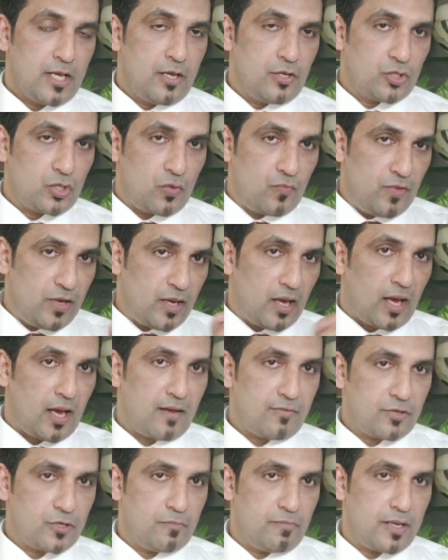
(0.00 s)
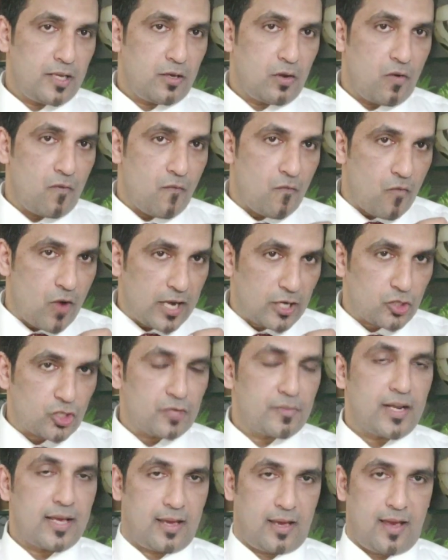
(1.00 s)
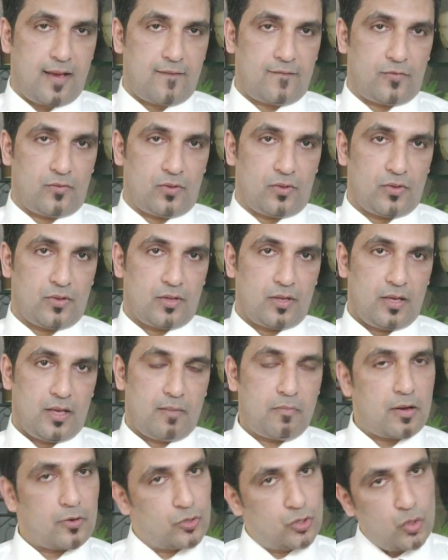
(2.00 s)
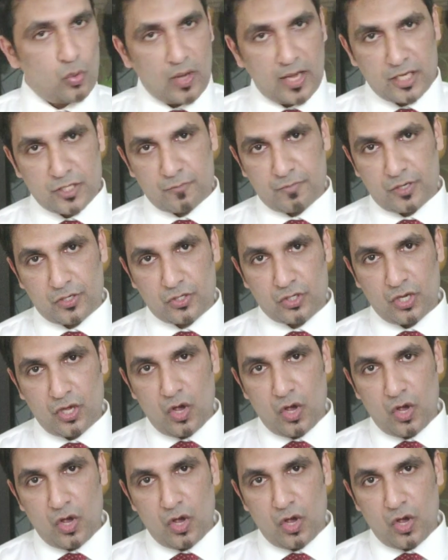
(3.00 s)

So we have to be extremely careful about 2 aspects.